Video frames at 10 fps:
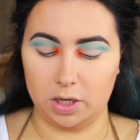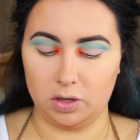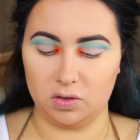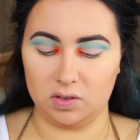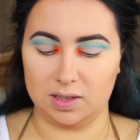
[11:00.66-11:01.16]
going to
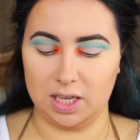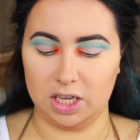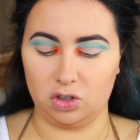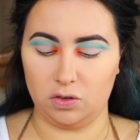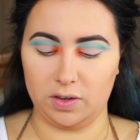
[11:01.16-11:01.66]
use
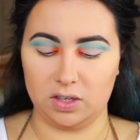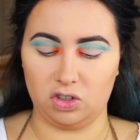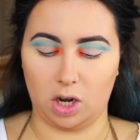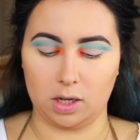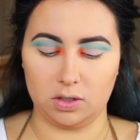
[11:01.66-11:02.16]
the Too
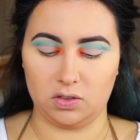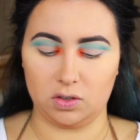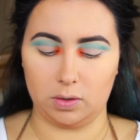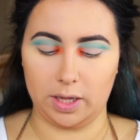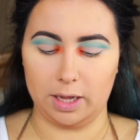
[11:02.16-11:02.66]
Faced Chocolate
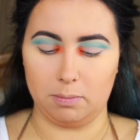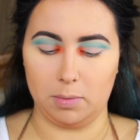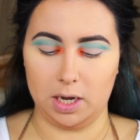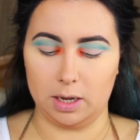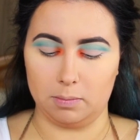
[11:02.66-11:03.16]
Soleil
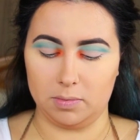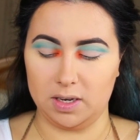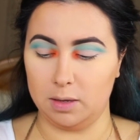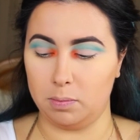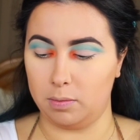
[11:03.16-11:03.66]
Medium
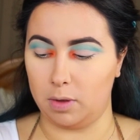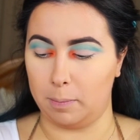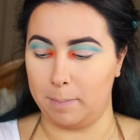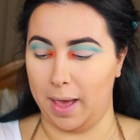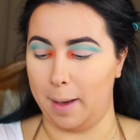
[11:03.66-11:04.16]
Deep
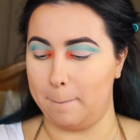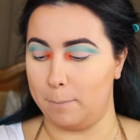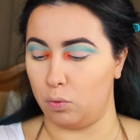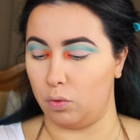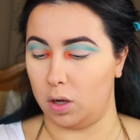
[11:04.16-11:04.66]
Matte
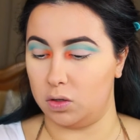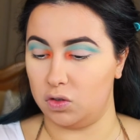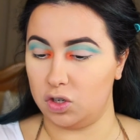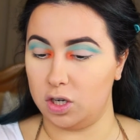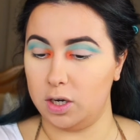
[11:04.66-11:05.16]

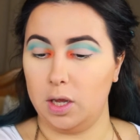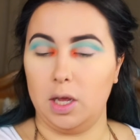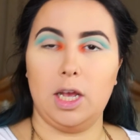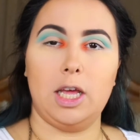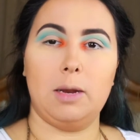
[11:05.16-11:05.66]
Bronzer.
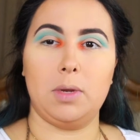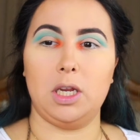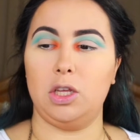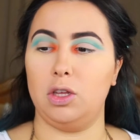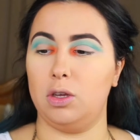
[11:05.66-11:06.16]
And I'm going
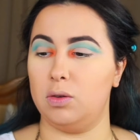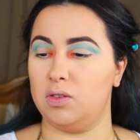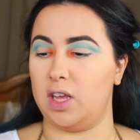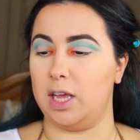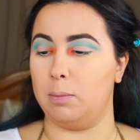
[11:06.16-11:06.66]
to
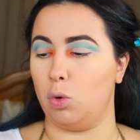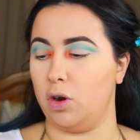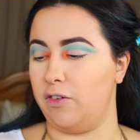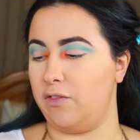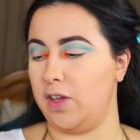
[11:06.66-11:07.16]
use a
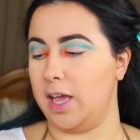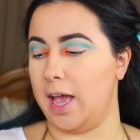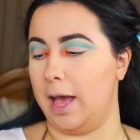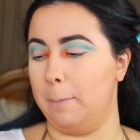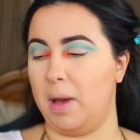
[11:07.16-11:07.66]

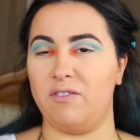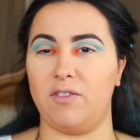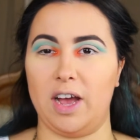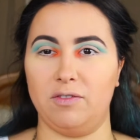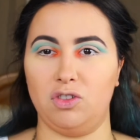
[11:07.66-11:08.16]
Morphe
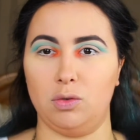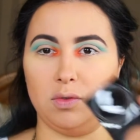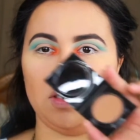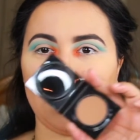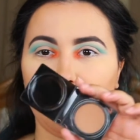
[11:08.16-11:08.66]

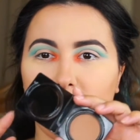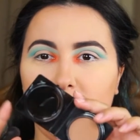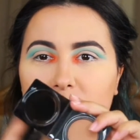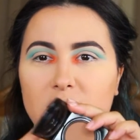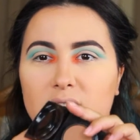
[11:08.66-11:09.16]

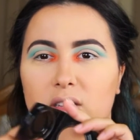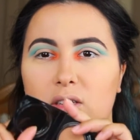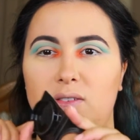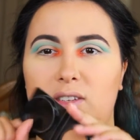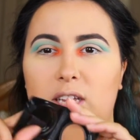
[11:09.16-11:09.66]
M527. This is a
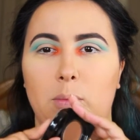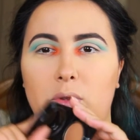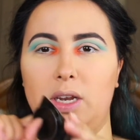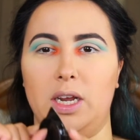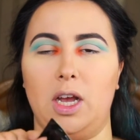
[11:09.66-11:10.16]
little
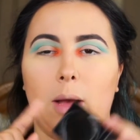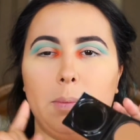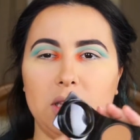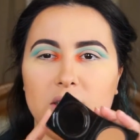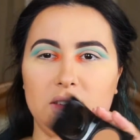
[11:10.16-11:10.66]
sample that I
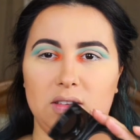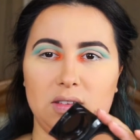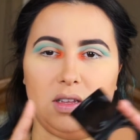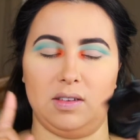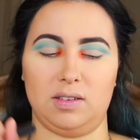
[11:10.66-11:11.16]
got, but this
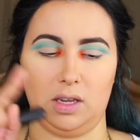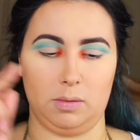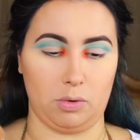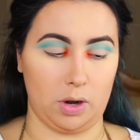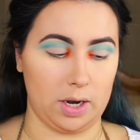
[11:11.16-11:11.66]
is the
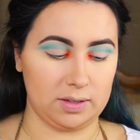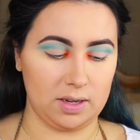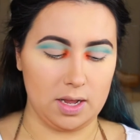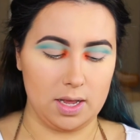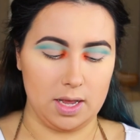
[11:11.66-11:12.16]
same
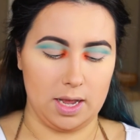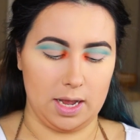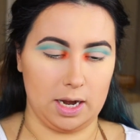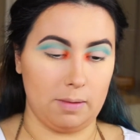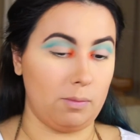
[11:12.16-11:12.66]
product.
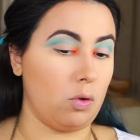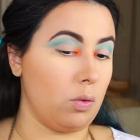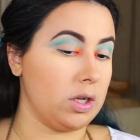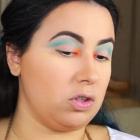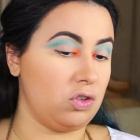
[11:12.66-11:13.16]
And I'm
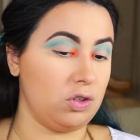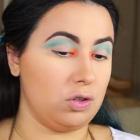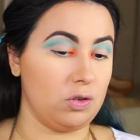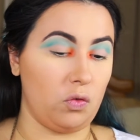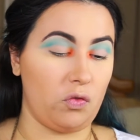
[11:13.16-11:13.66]
going
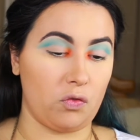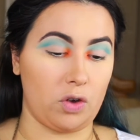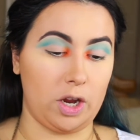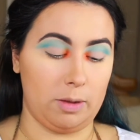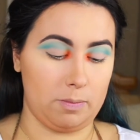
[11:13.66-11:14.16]
to
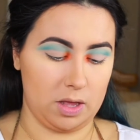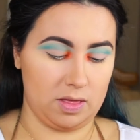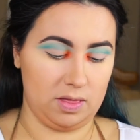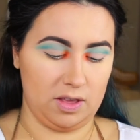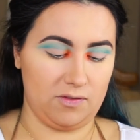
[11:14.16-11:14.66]
frame
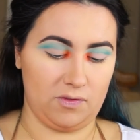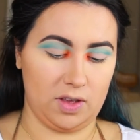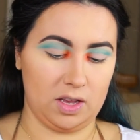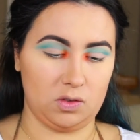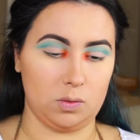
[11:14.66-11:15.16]
the
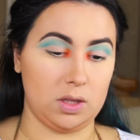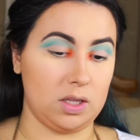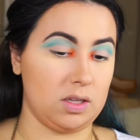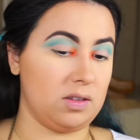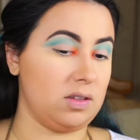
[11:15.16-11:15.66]
face with
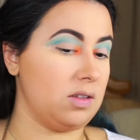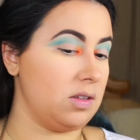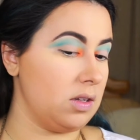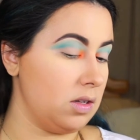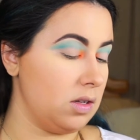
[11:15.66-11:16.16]
this